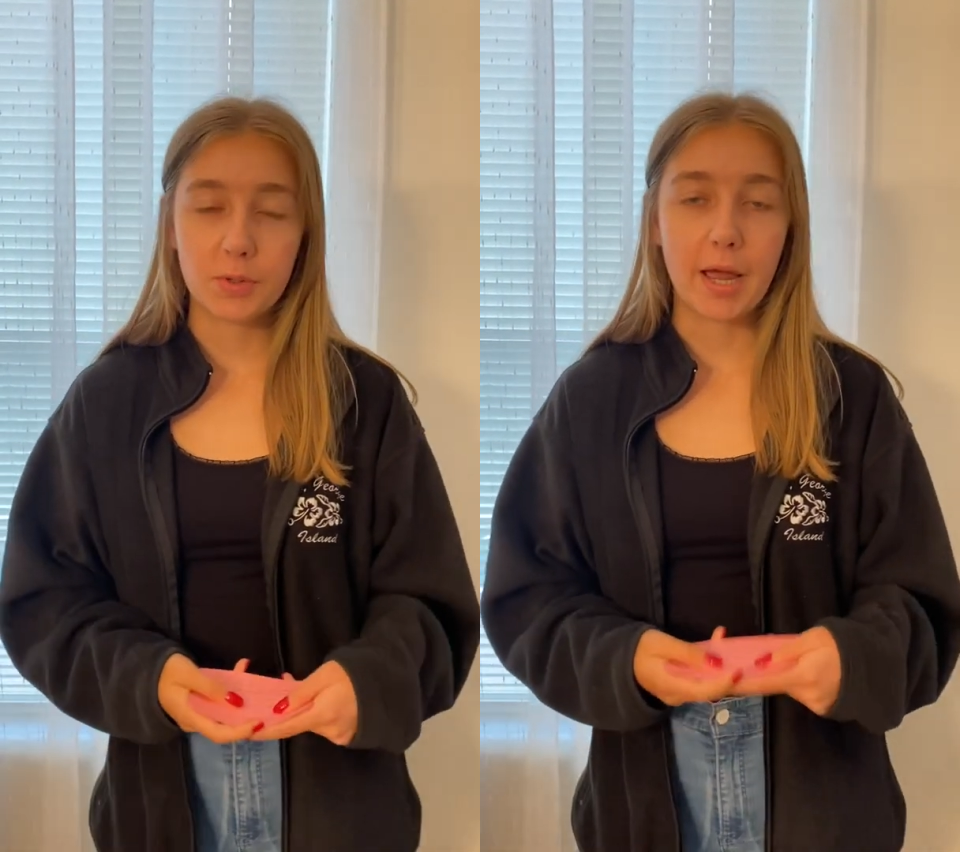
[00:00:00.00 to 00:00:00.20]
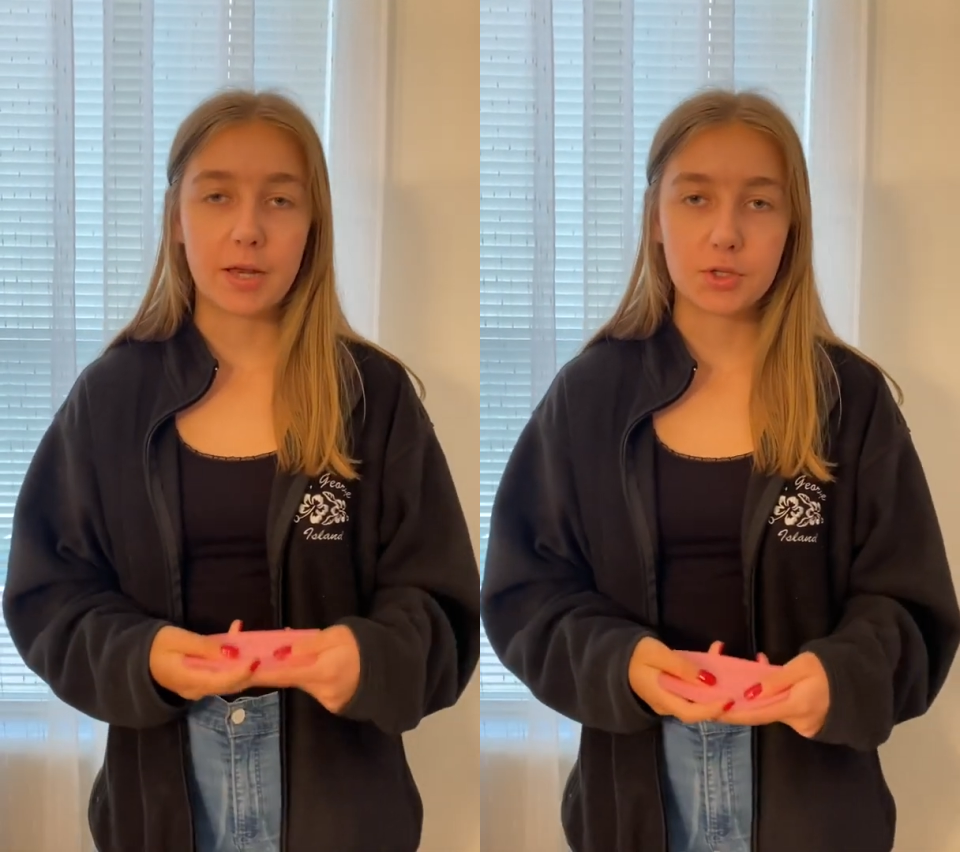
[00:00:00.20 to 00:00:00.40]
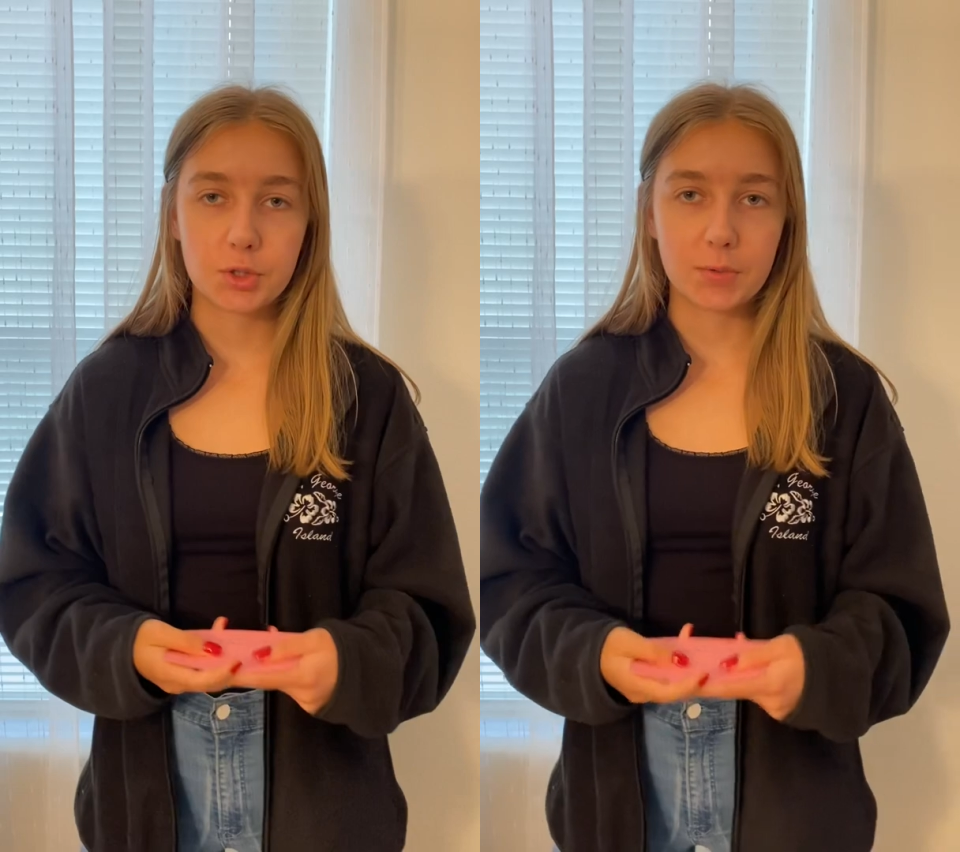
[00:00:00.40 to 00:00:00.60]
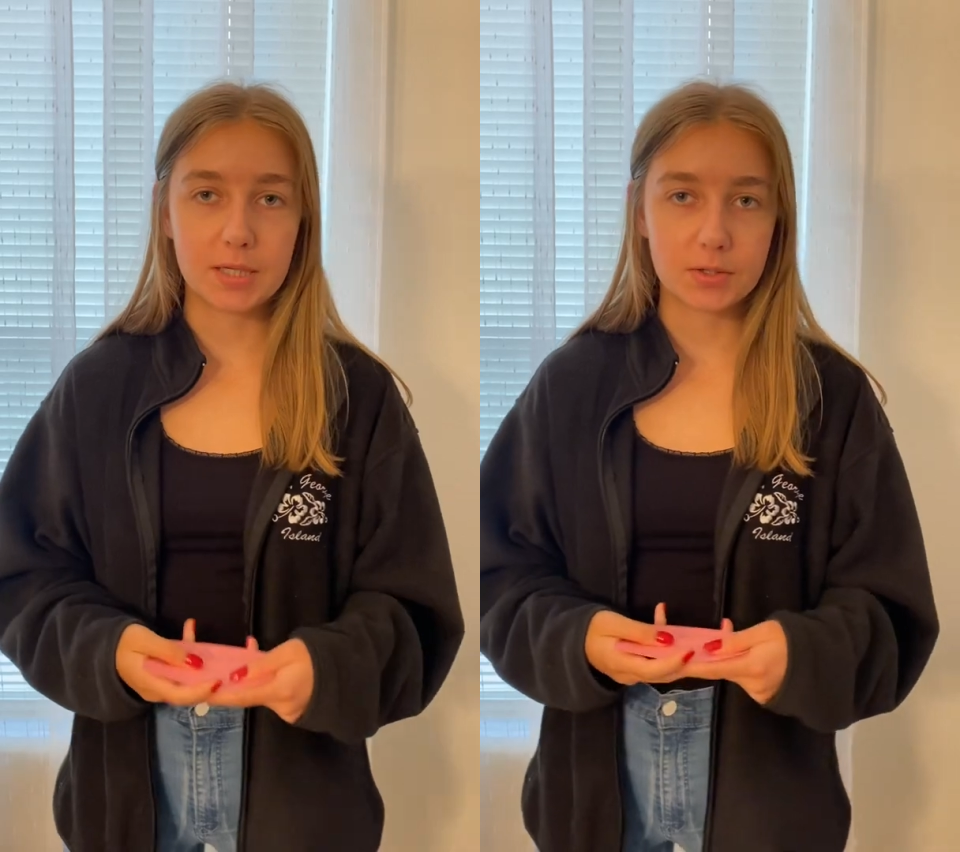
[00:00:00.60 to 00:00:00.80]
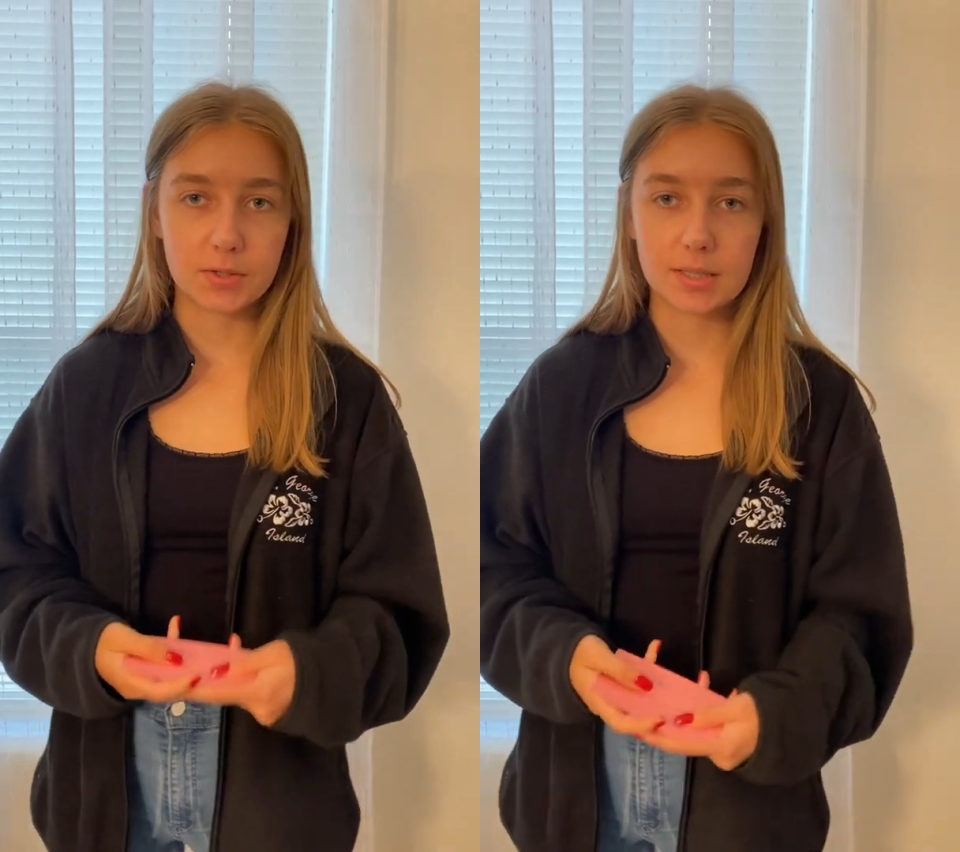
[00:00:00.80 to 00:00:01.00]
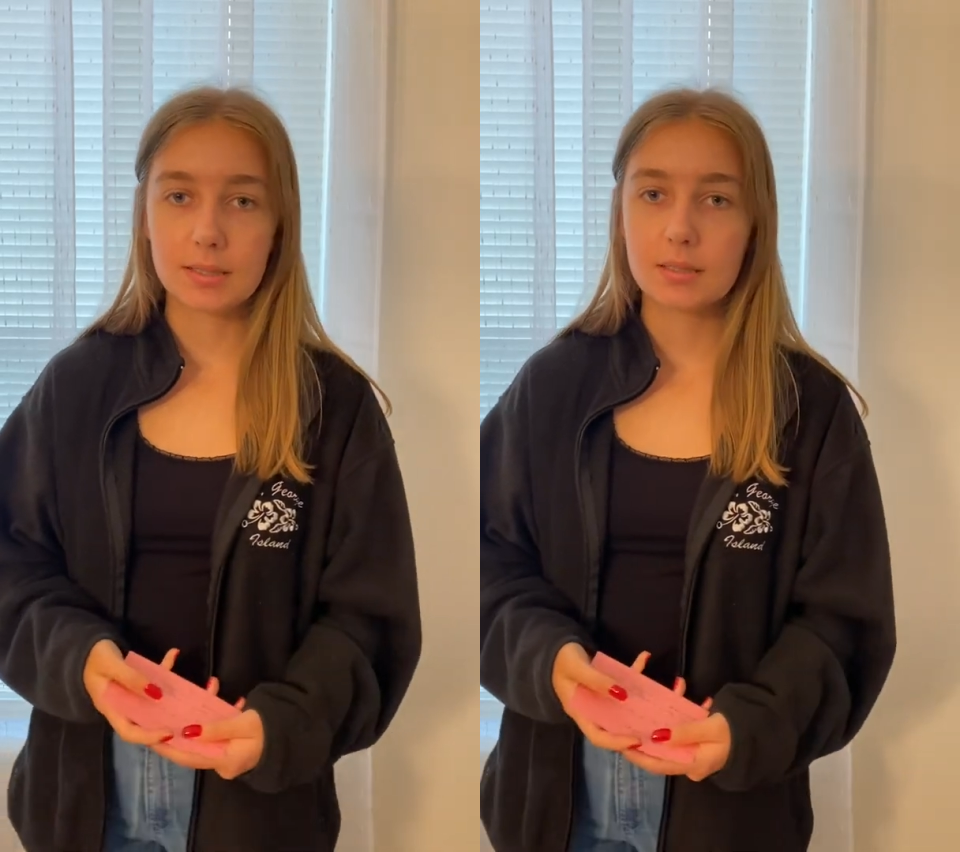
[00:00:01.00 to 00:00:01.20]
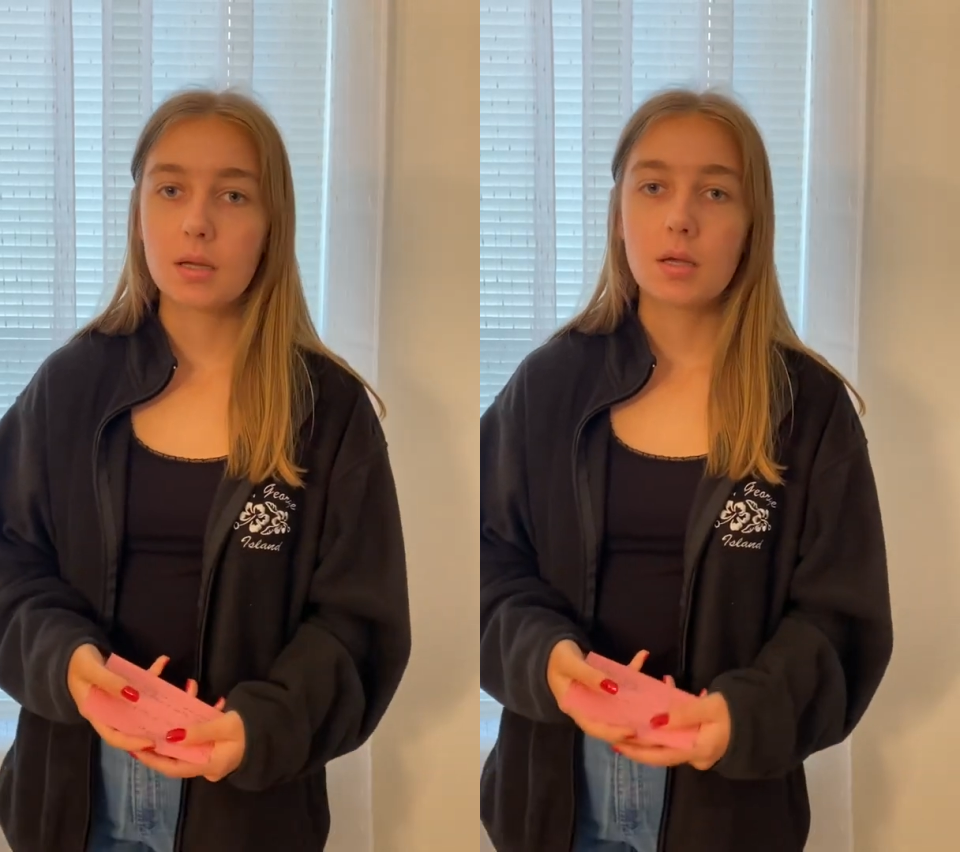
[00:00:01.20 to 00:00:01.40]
energy resources